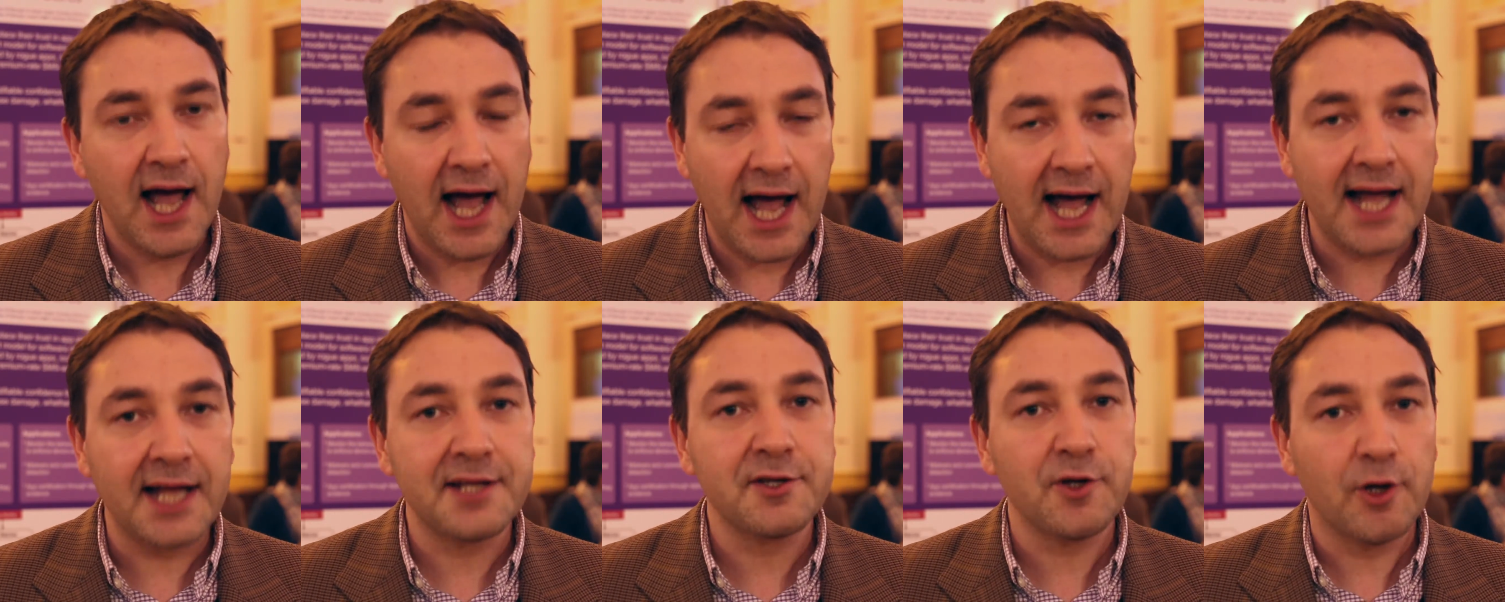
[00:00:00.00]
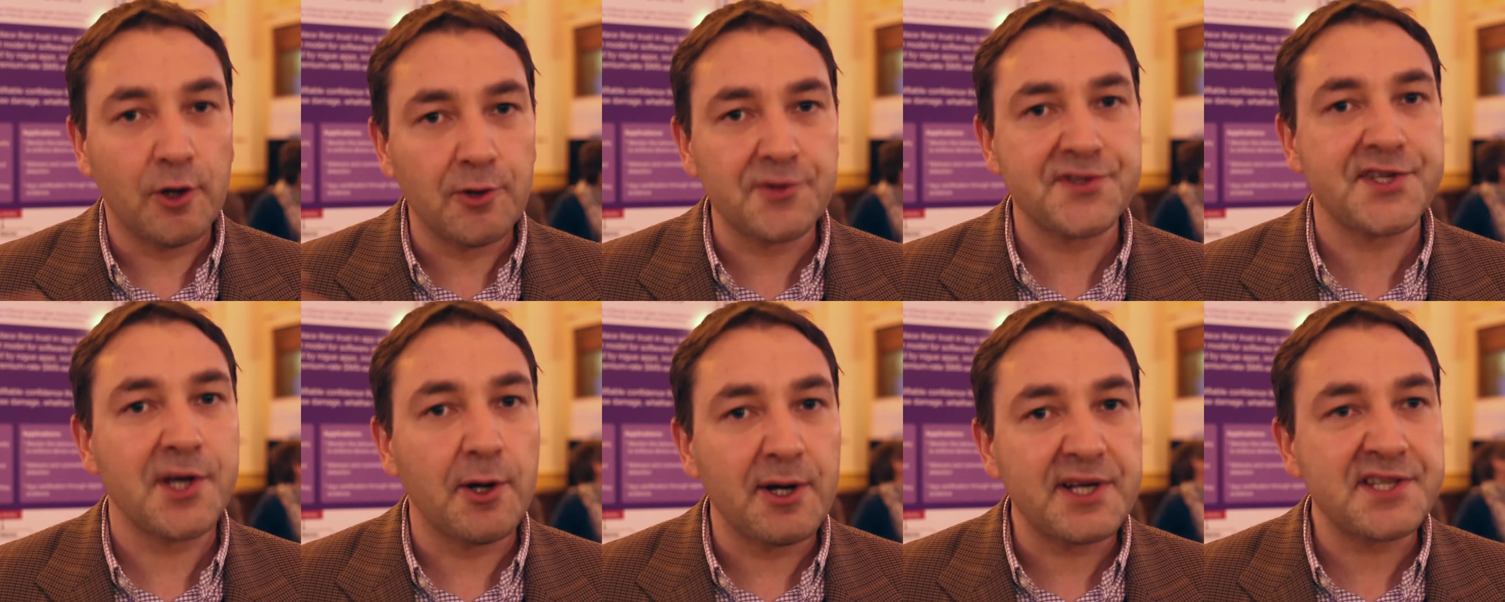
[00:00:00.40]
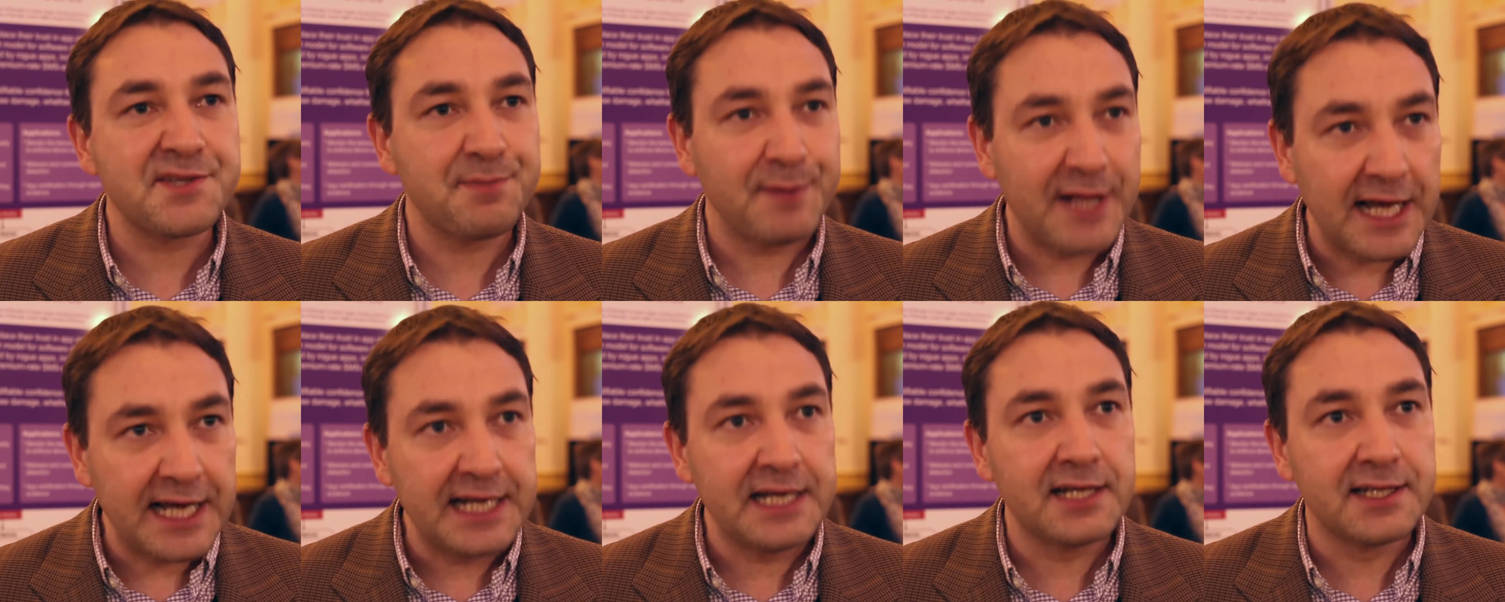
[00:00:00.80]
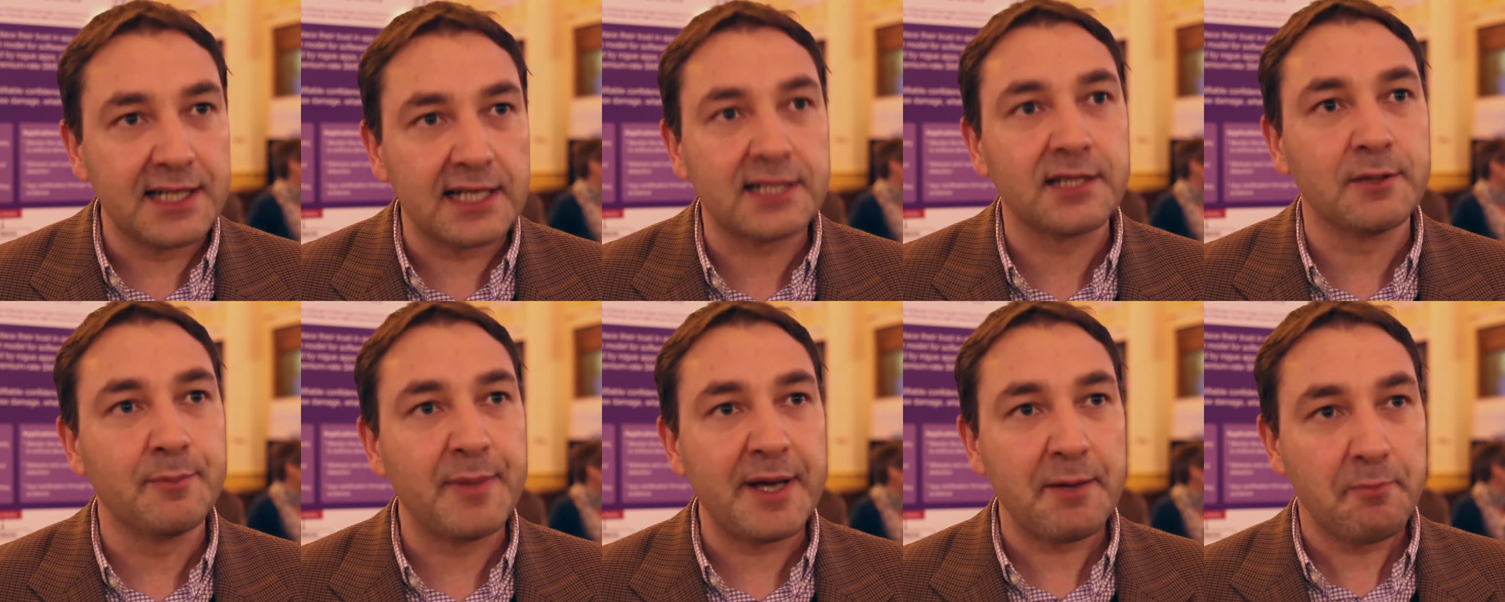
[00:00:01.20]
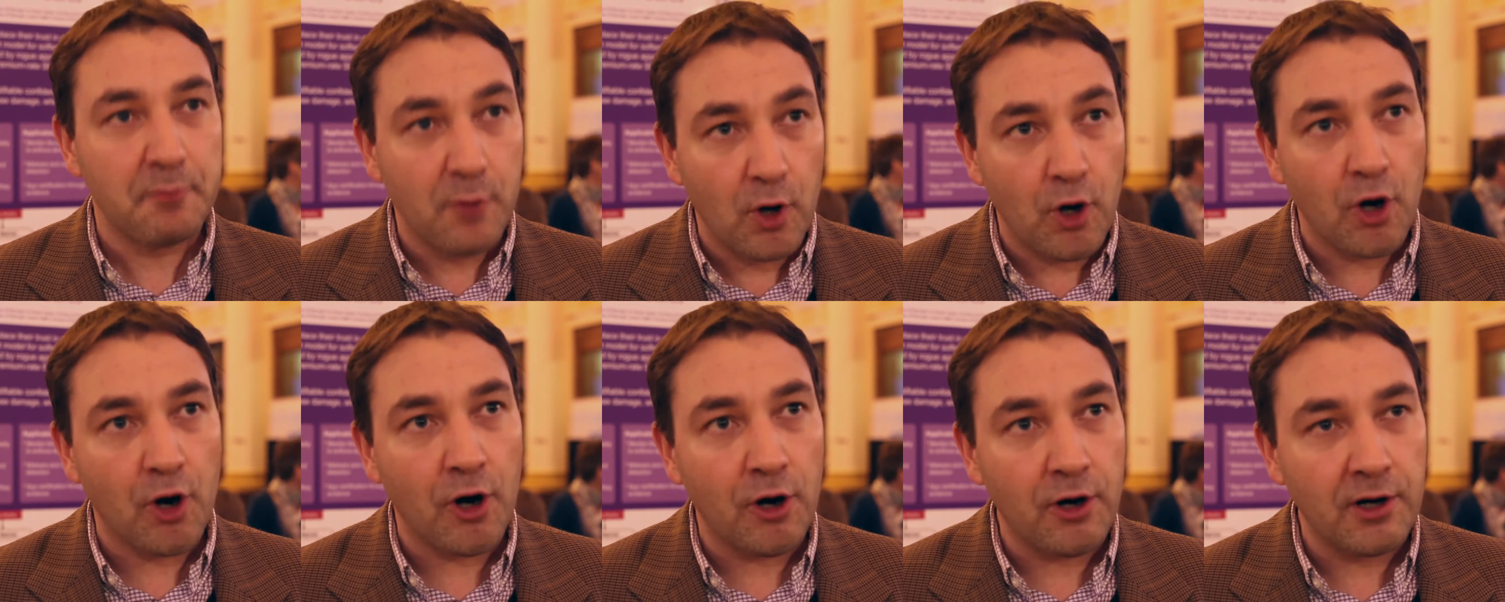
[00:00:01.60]
and also explain a little bit
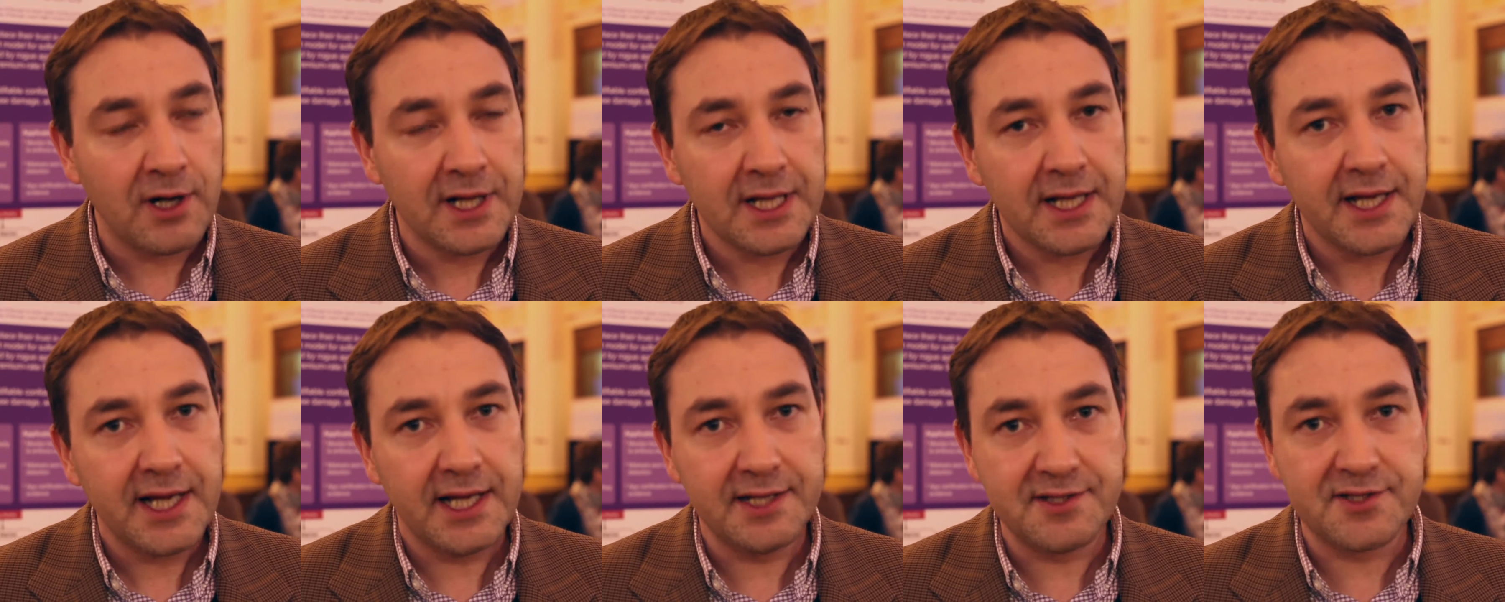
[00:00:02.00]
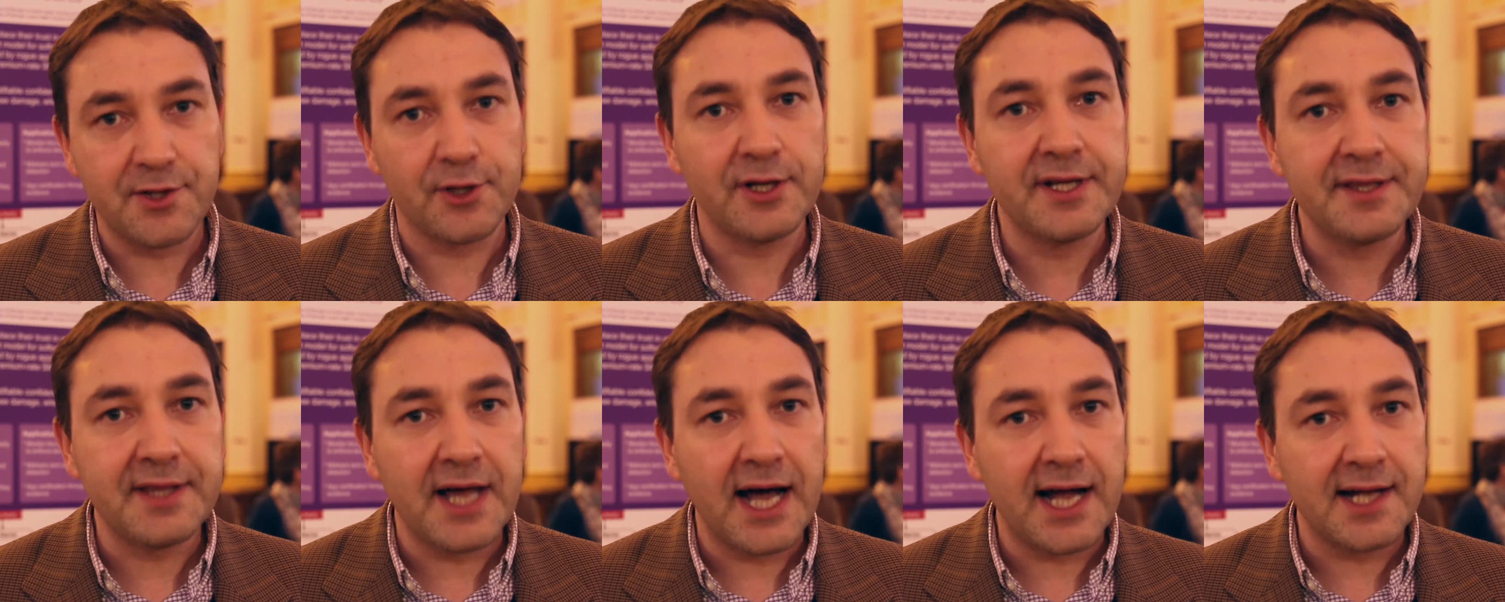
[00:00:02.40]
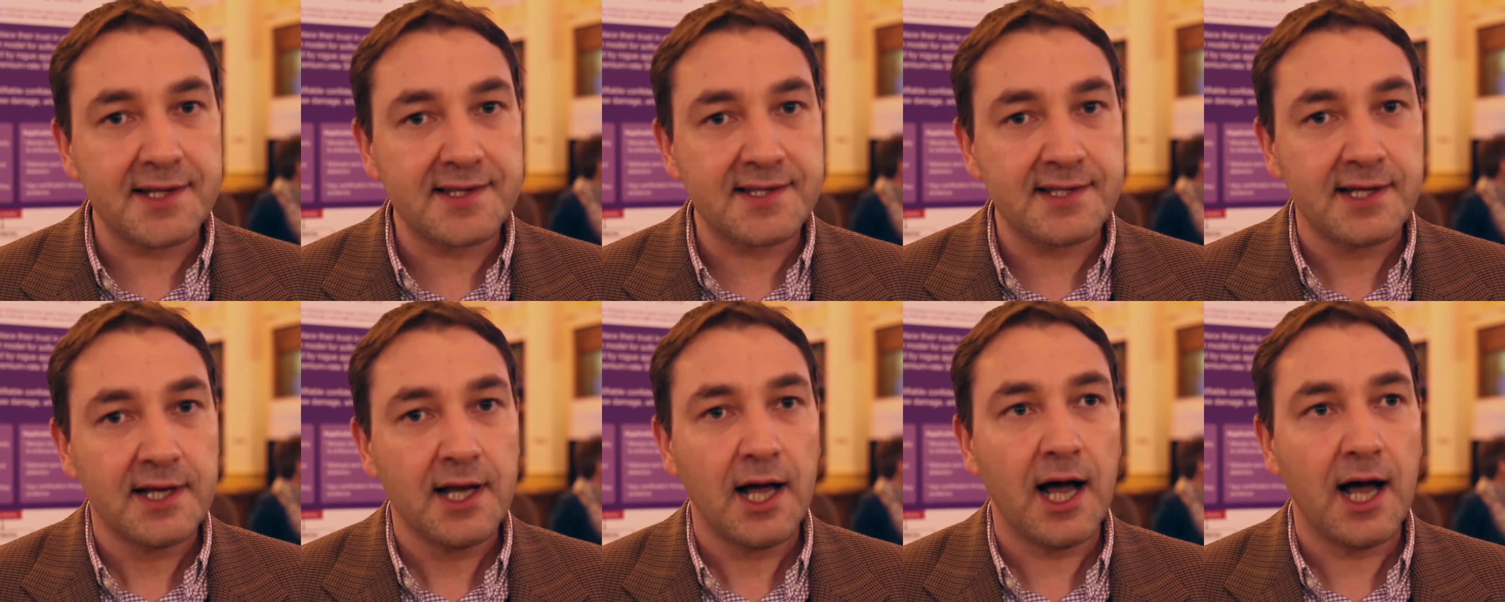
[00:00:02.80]
more in doing that